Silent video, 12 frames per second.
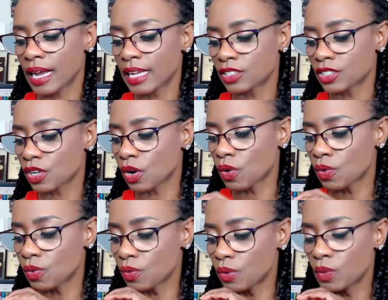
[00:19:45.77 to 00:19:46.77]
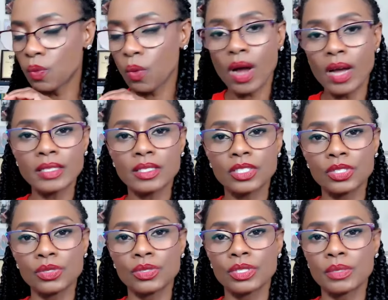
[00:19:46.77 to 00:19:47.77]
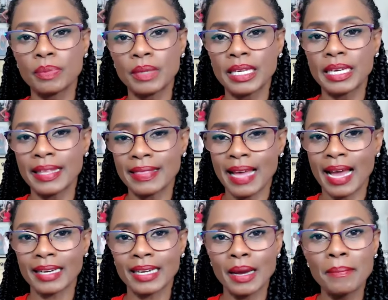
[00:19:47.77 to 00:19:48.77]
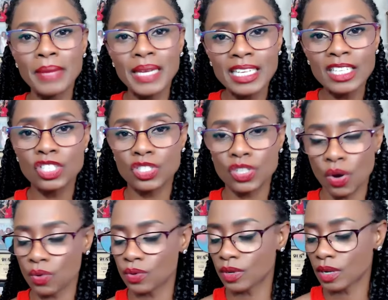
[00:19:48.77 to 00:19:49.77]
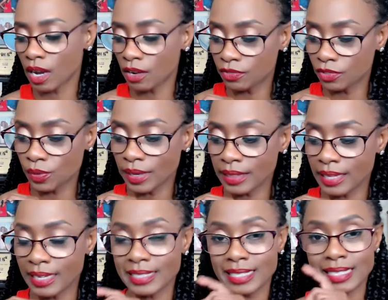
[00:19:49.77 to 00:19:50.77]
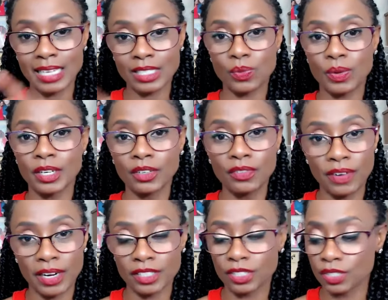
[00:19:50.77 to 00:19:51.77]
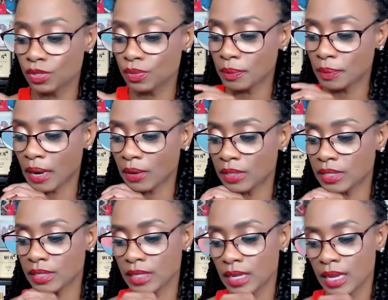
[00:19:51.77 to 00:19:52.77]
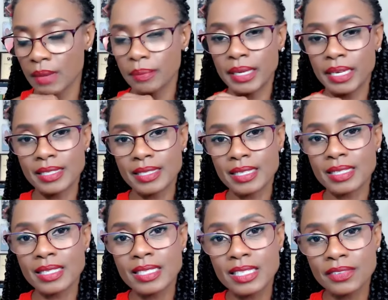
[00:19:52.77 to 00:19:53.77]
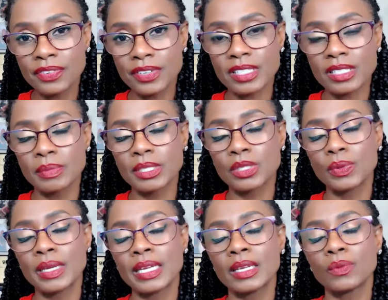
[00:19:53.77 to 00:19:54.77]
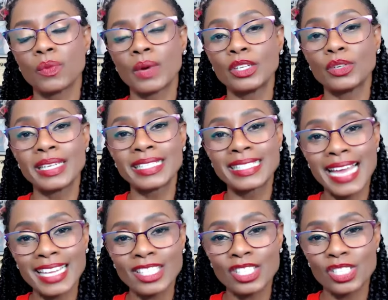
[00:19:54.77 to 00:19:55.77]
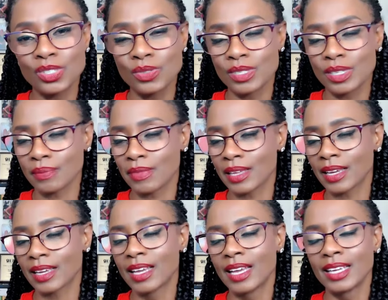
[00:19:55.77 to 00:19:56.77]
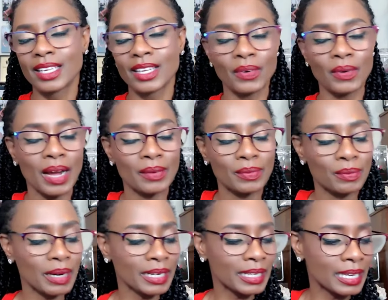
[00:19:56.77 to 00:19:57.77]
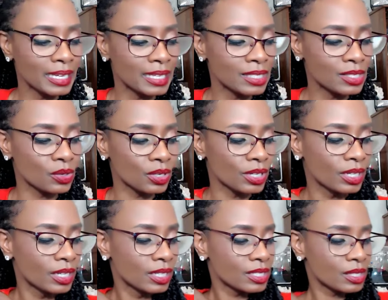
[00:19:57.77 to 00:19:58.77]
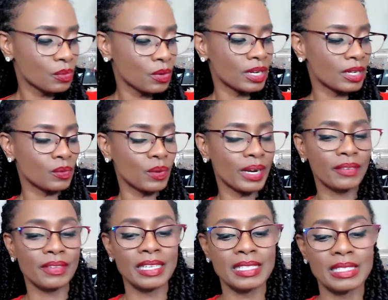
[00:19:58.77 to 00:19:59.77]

And so we want you to be in that committed zone of doing things, and that's where you find your superpowers. Because there's a difference between when you intend to do something you know, I, my kids or someone, whenever they